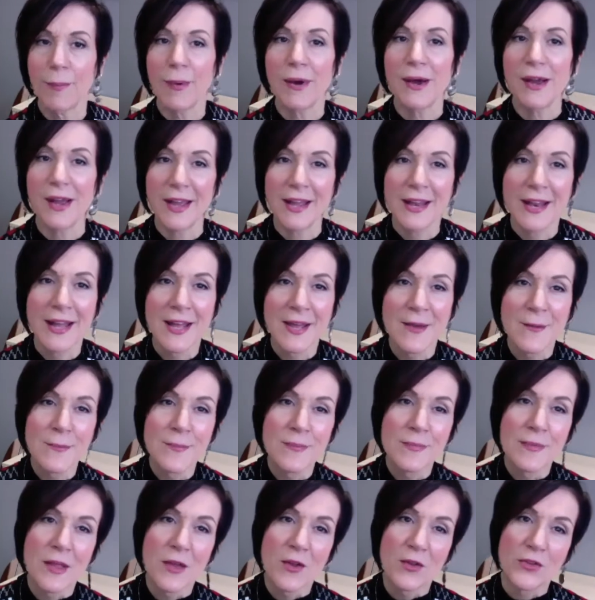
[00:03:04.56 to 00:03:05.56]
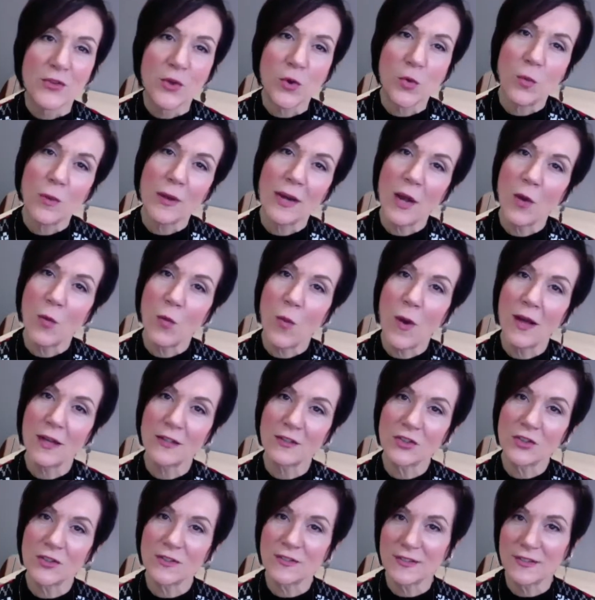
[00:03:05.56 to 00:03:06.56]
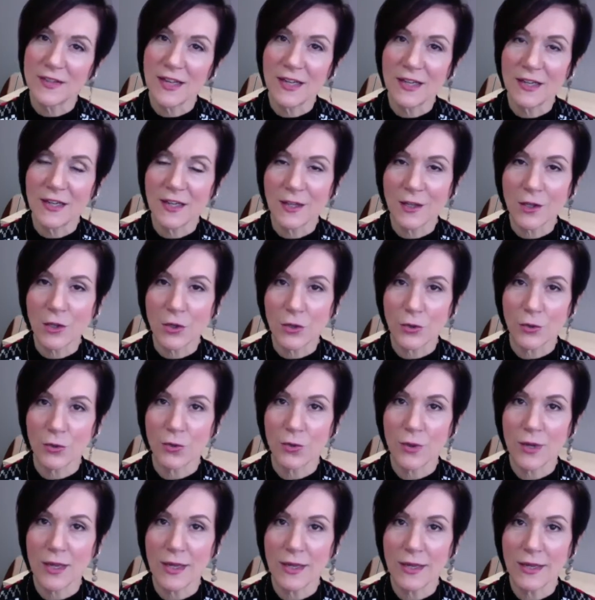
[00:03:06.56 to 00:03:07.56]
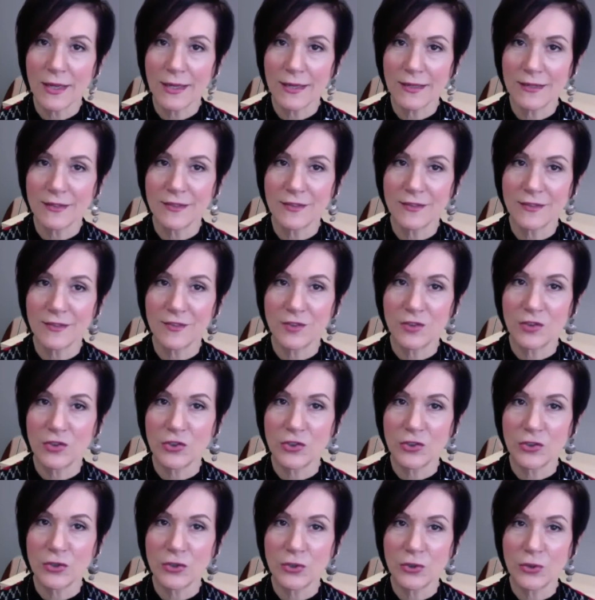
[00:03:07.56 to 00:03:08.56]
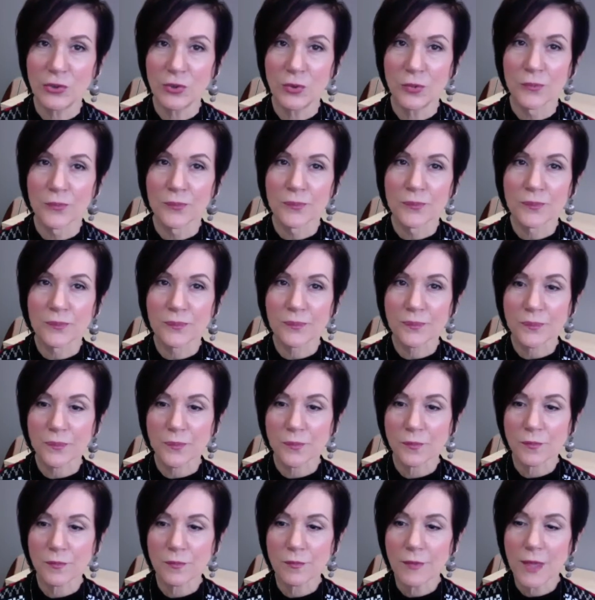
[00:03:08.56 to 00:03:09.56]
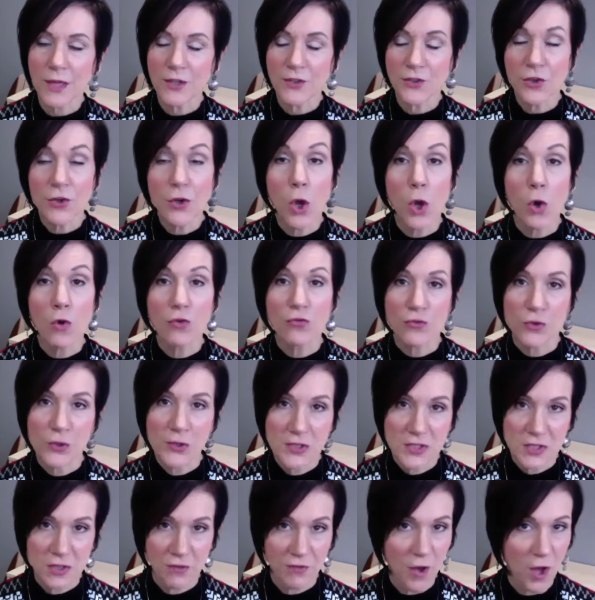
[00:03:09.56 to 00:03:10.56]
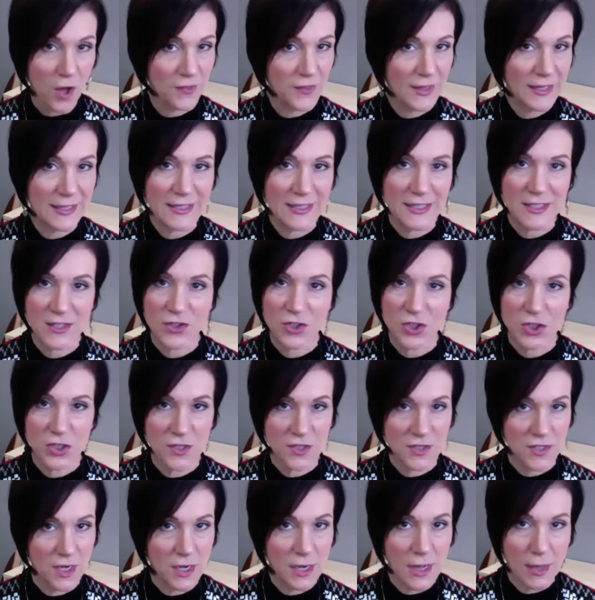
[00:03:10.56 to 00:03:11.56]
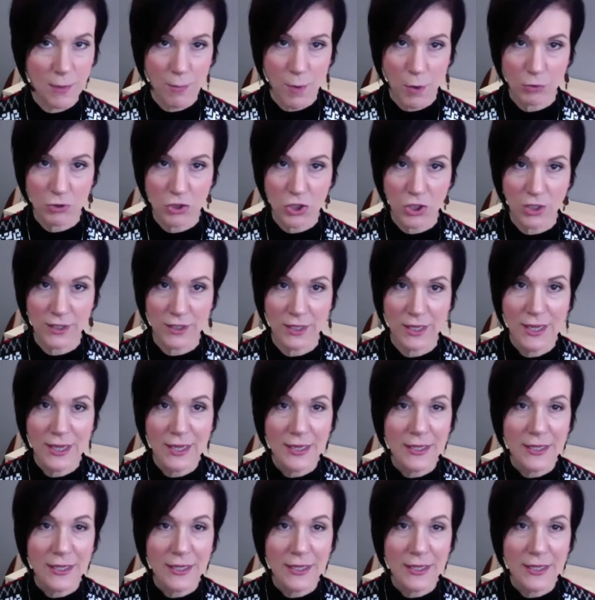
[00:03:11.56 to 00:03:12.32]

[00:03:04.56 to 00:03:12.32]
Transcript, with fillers: But so what I want to say to you is to to know first of all that it's just an emotion.